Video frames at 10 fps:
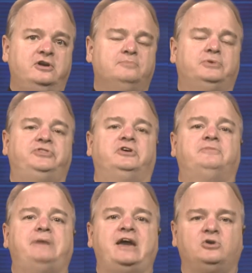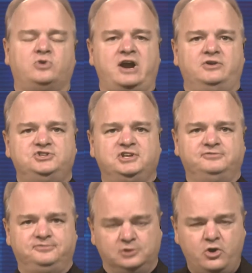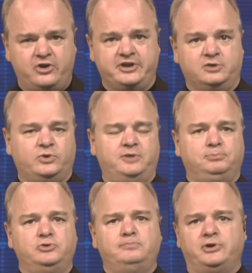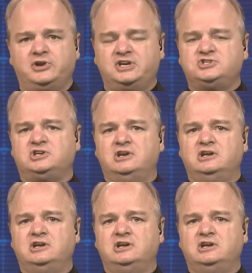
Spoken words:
but their battleground is in Florida, where Bloomberg is